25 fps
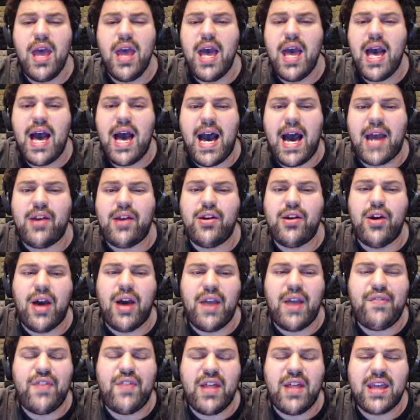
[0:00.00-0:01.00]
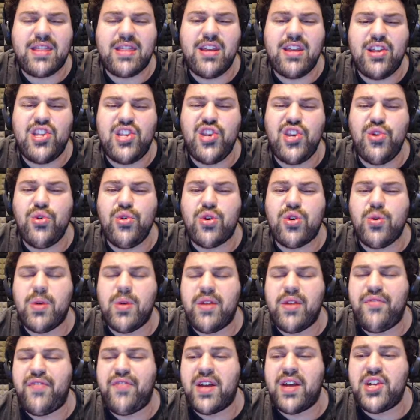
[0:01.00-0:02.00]
I don't know. I feel like the Duke would
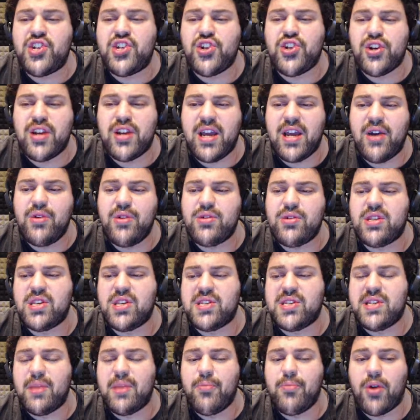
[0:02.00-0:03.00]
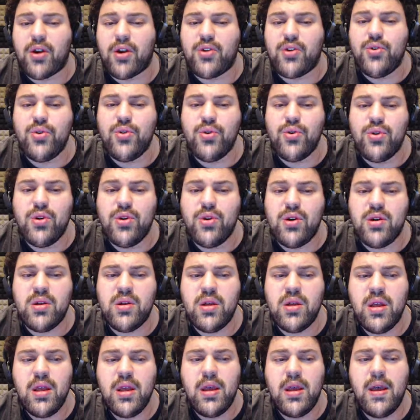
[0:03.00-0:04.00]
have ventured out to somewhere cool.
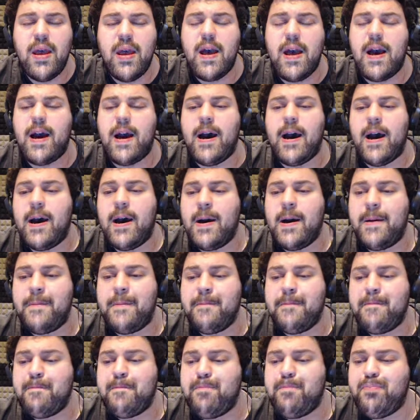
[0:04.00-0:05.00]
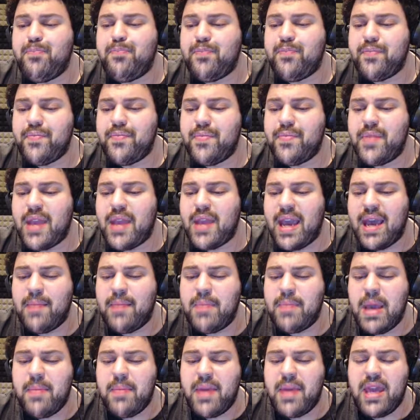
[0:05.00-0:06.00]
And
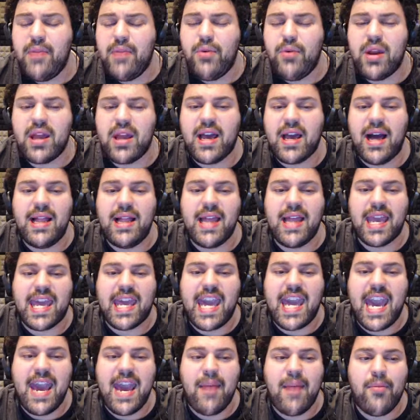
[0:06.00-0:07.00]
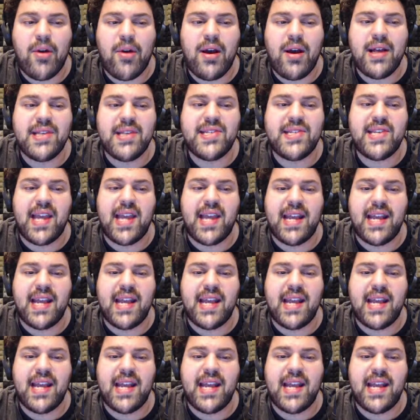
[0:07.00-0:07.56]
maybe he would have got like cameras and